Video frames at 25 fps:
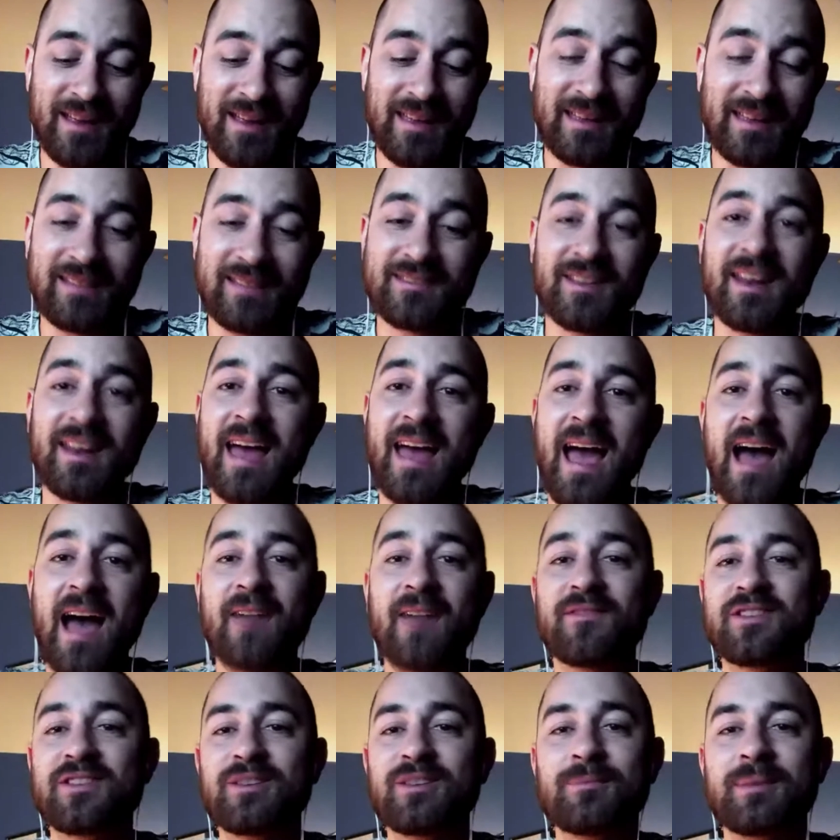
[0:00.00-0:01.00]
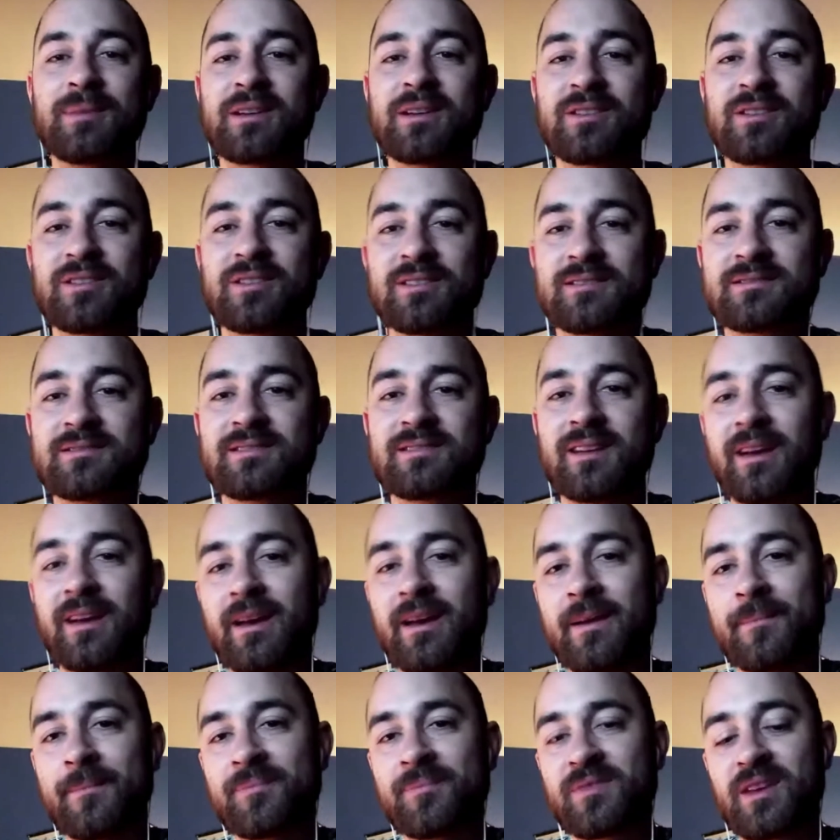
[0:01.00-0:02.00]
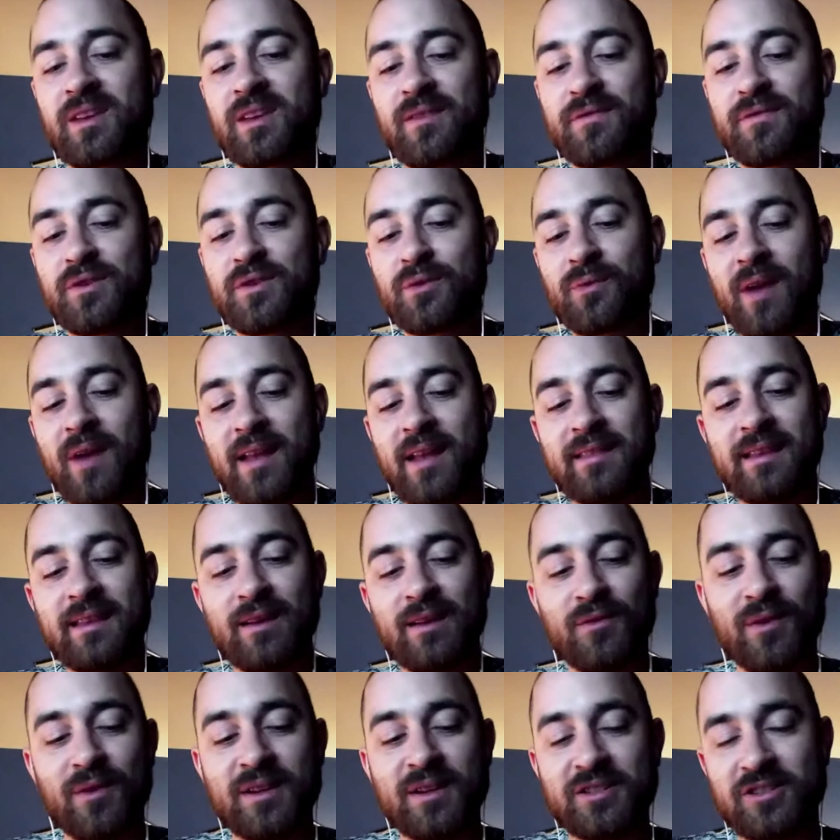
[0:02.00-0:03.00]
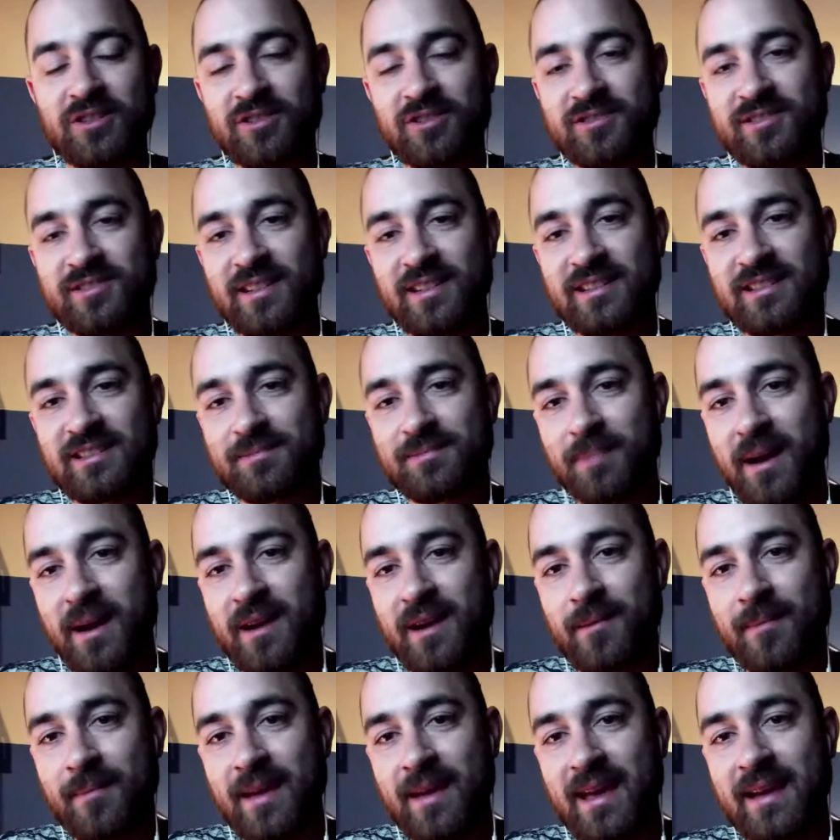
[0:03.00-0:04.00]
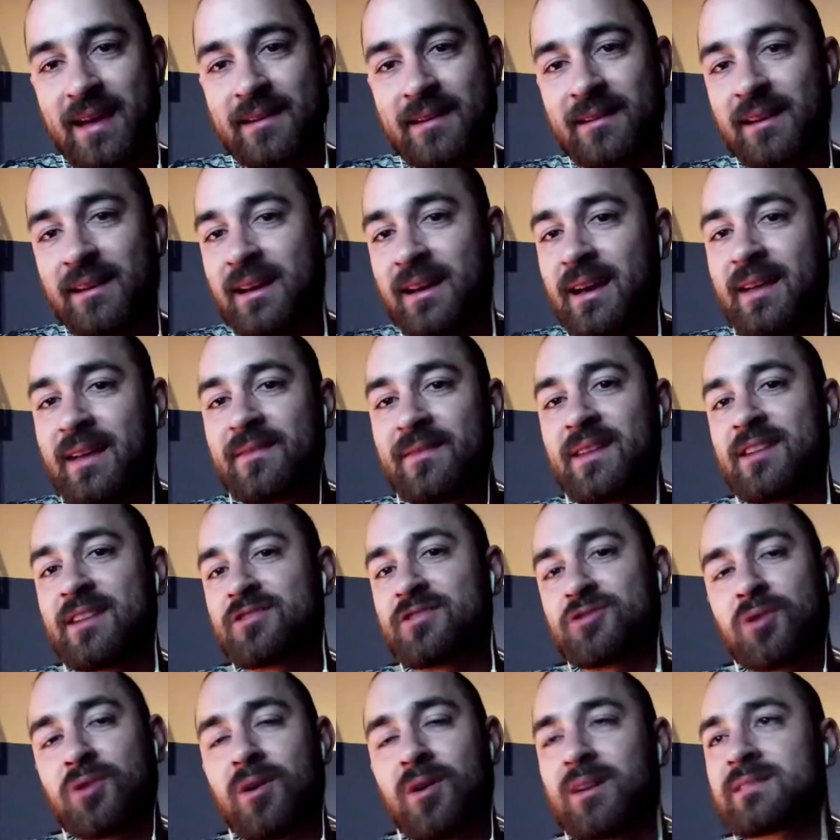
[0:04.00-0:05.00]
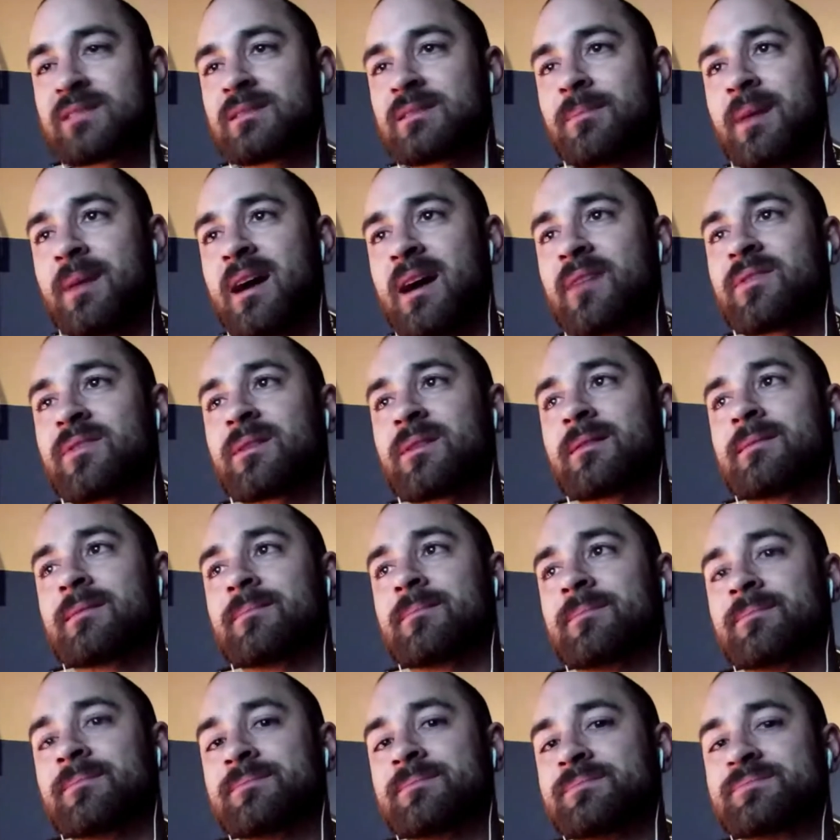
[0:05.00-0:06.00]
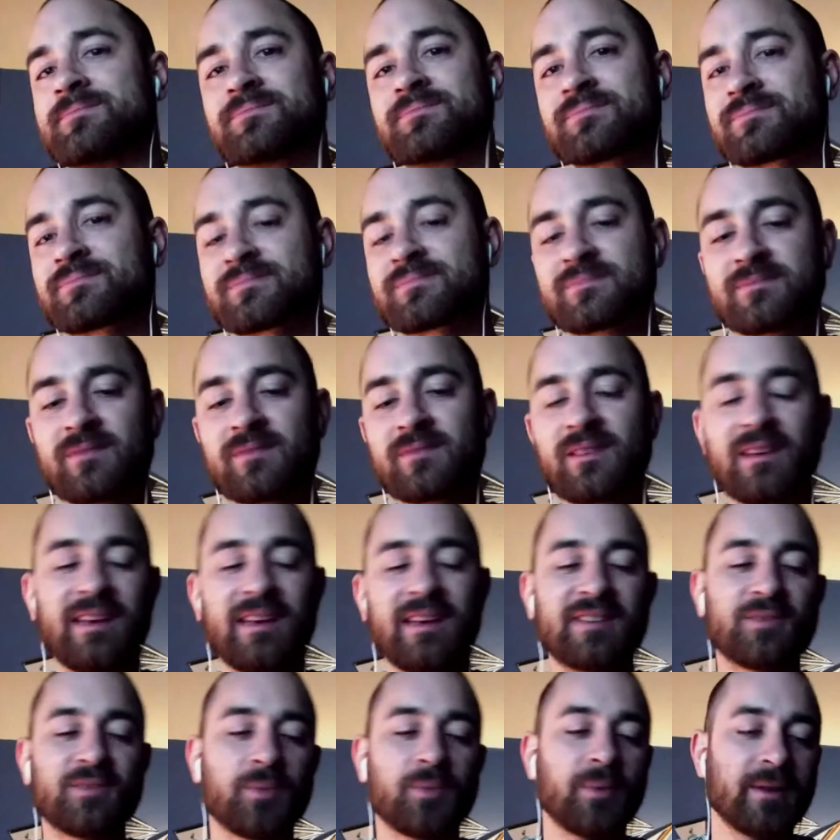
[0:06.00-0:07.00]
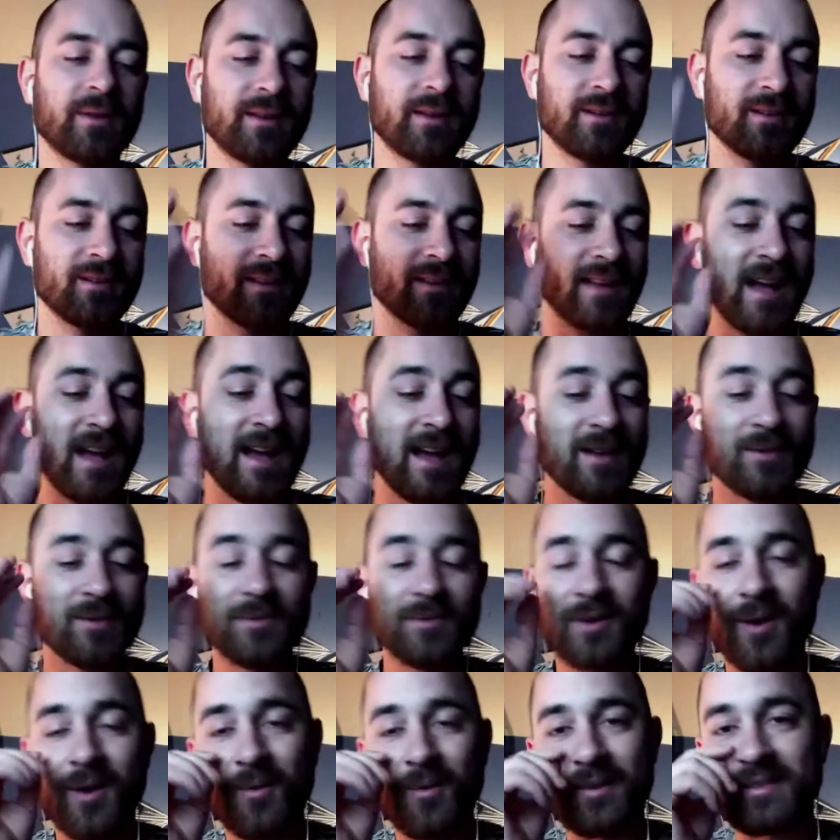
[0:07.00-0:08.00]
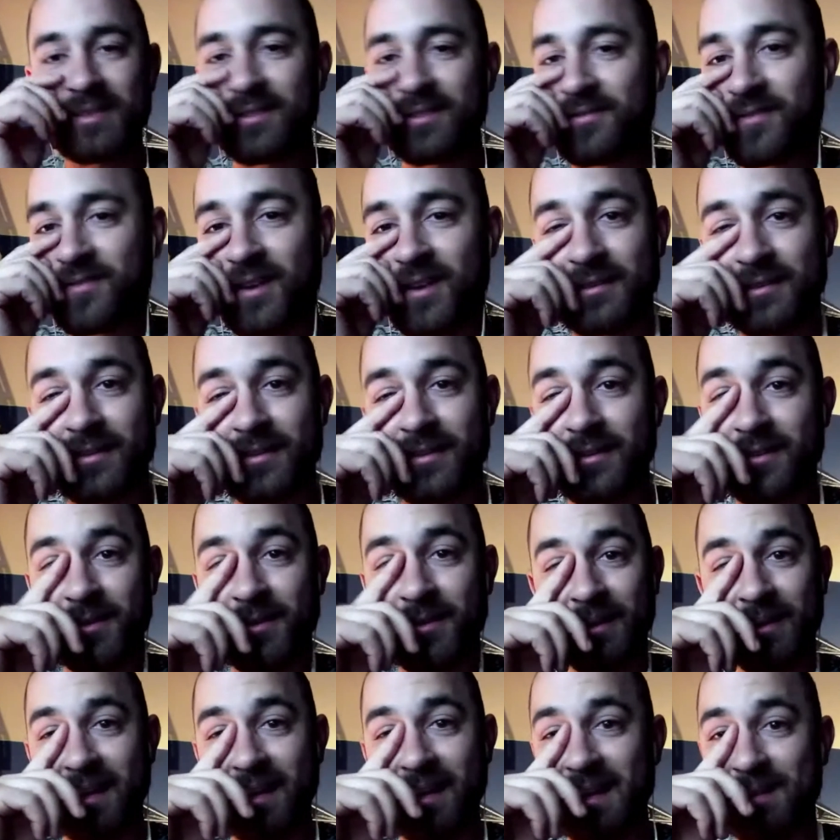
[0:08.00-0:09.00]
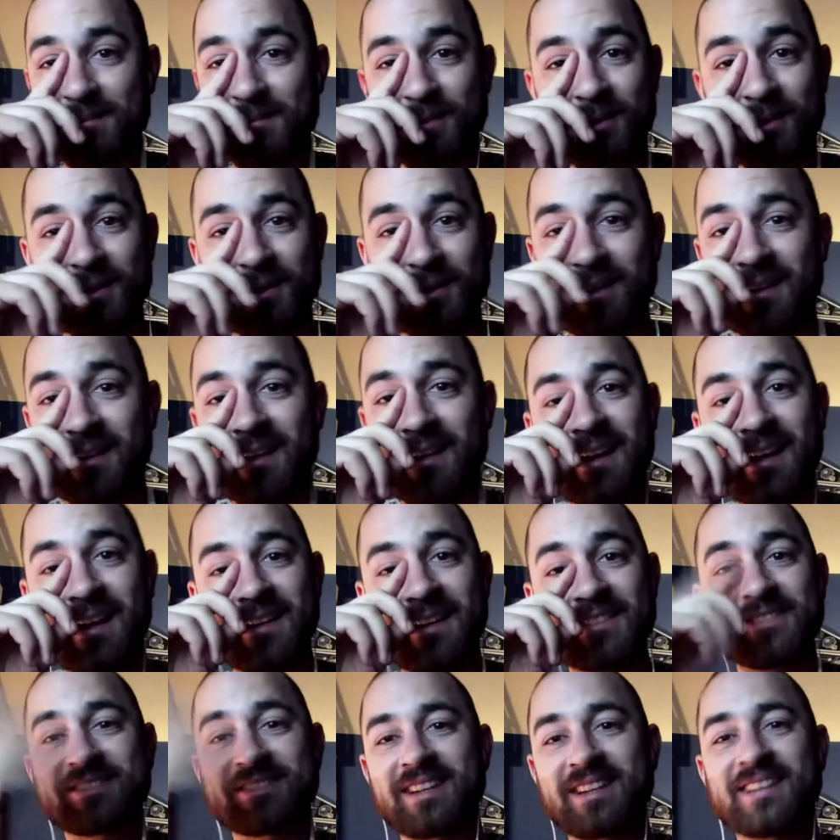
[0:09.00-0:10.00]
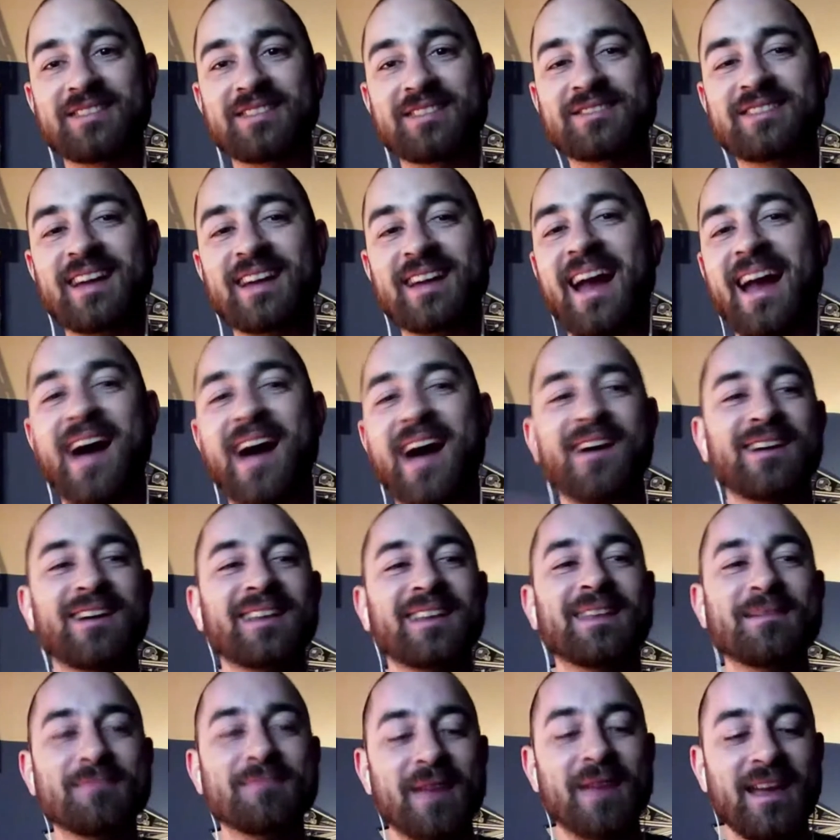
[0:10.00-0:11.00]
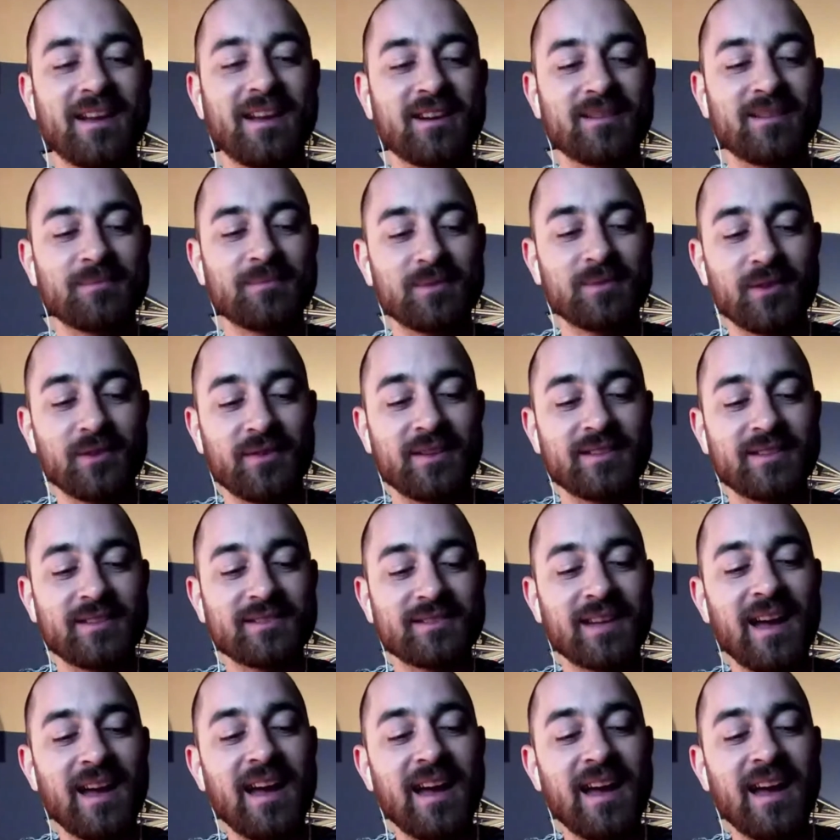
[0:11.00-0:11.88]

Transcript: He's going to have to, because if you read the original Sin Spider-Man, they talked about It's weird. I don't know what the fuck they're doing anymore. Just like you said, how can they make good movies?